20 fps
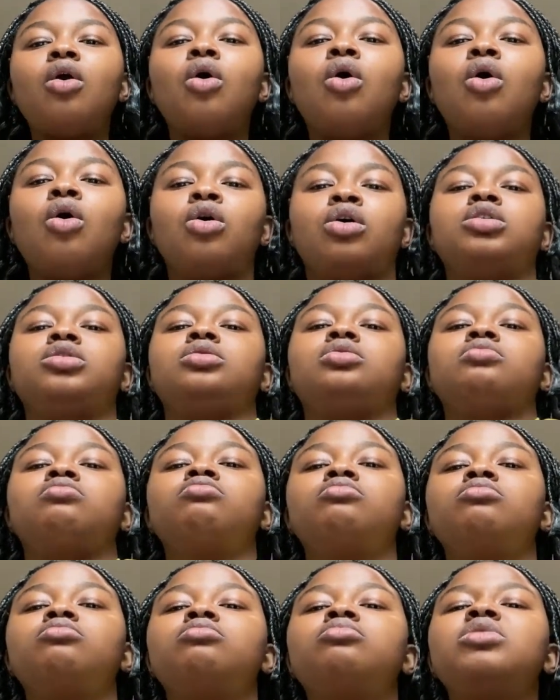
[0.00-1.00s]

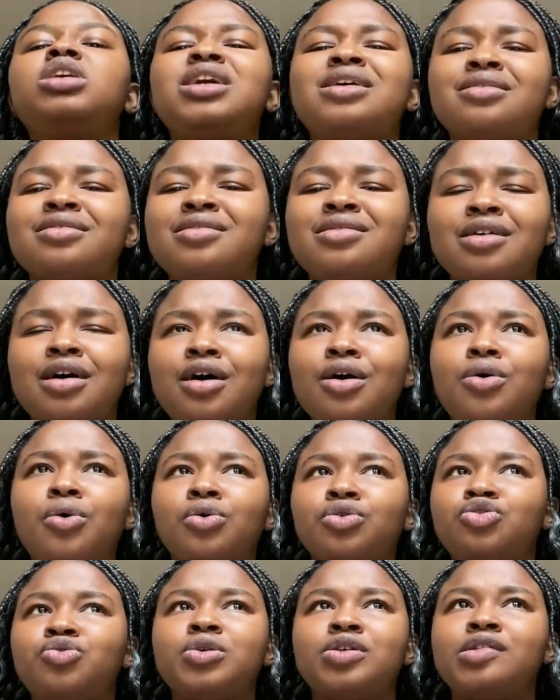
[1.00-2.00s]
on Insta
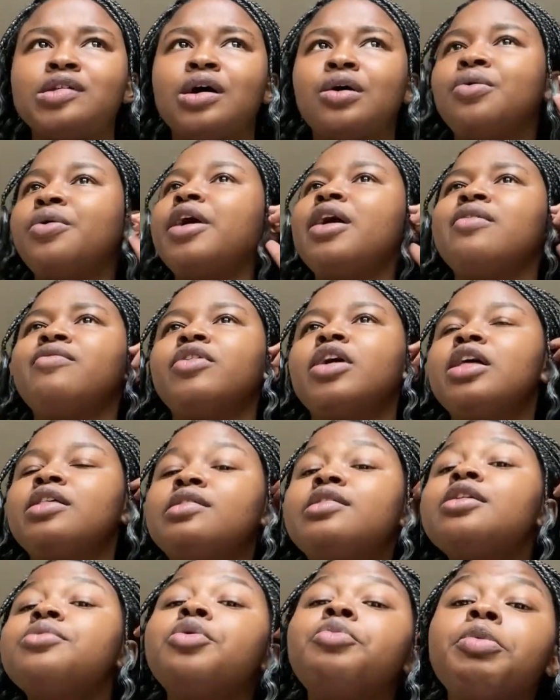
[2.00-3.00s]
or Twitter or whatever and
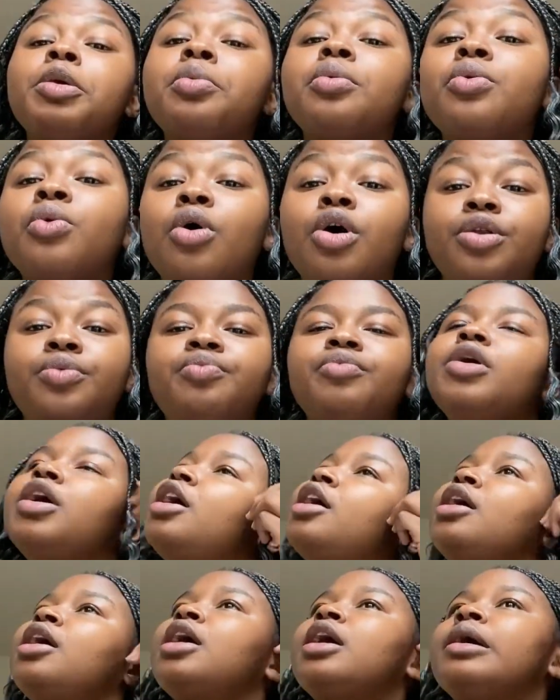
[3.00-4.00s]
see what people want.
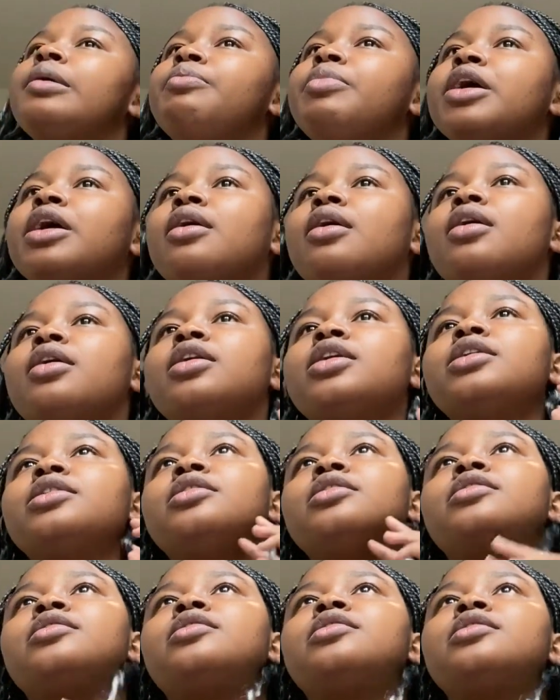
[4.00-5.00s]

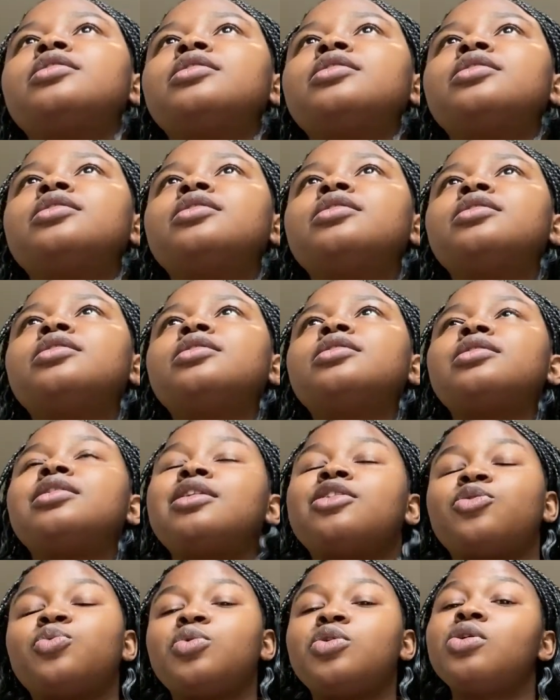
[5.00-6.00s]
Because
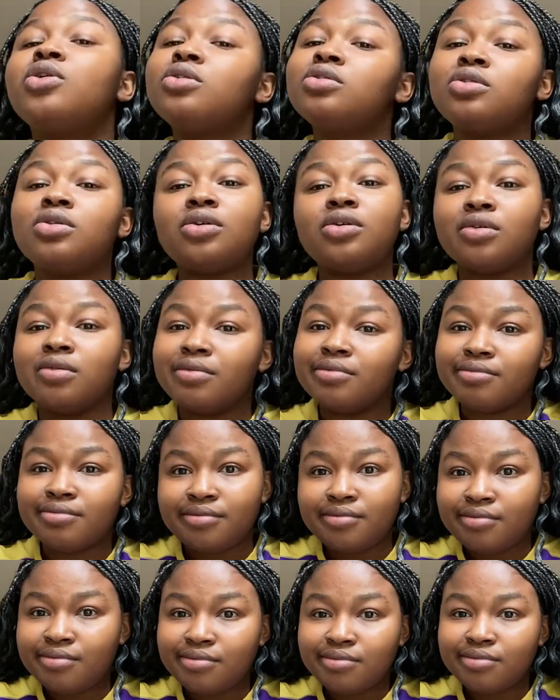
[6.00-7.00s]
as we all know,
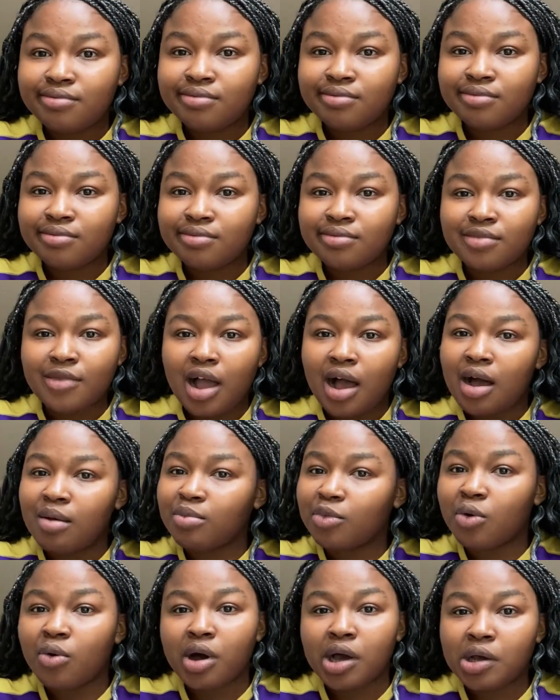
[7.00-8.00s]

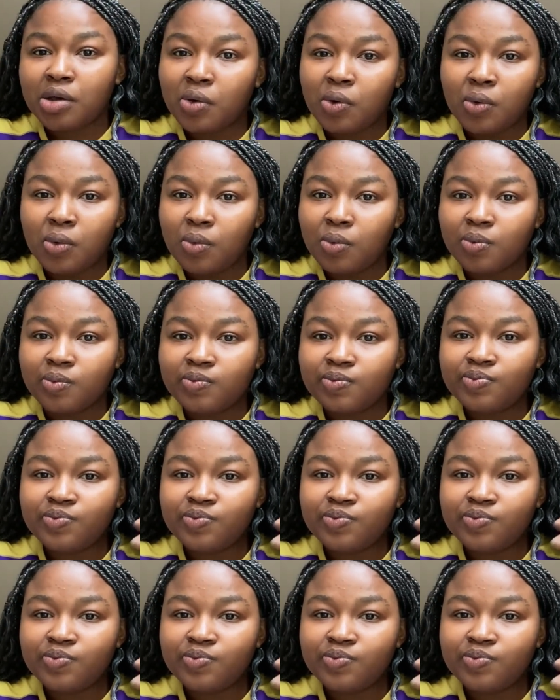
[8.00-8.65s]
I'm quite cool